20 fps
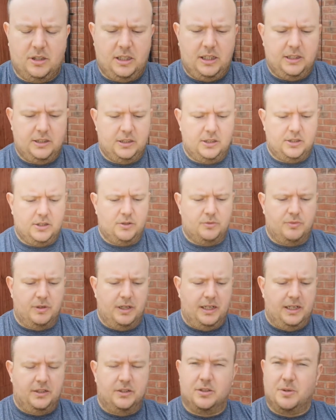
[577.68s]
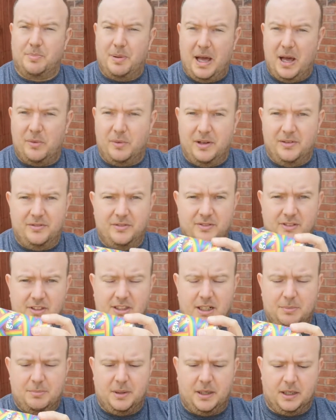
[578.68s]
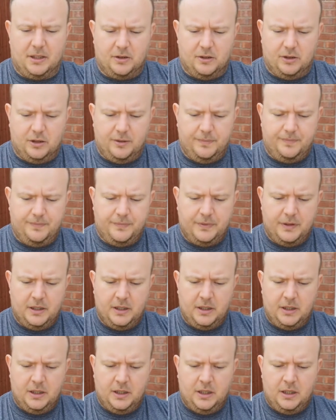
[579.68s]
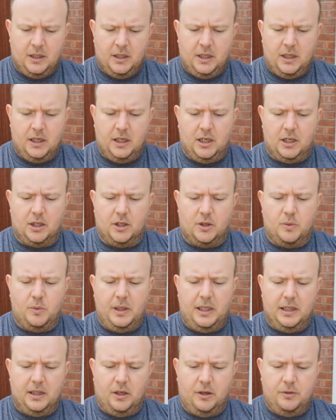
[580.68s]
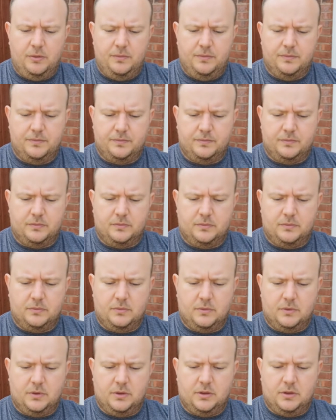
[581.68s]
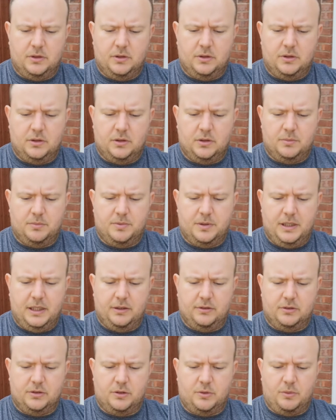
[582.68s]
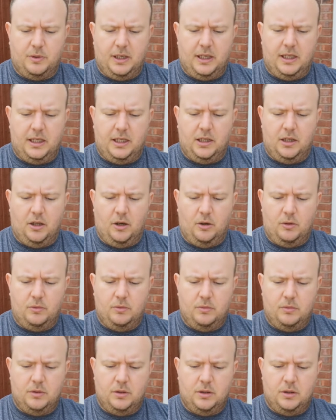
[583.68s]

the easiest to read, so bear with. Standby caller. Gweilo, pronounced Gweilo.